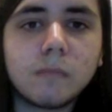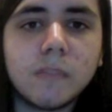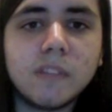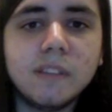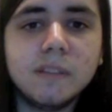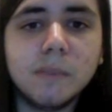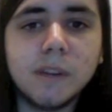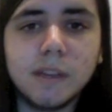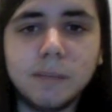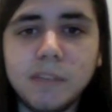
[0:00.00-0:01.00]
this is
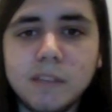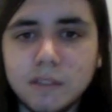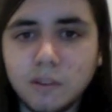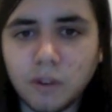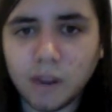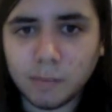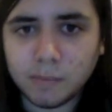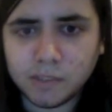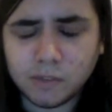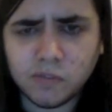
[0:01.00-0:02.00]
my piece of
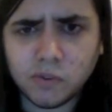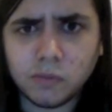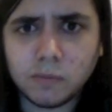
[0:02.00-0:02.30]
crap cell phone.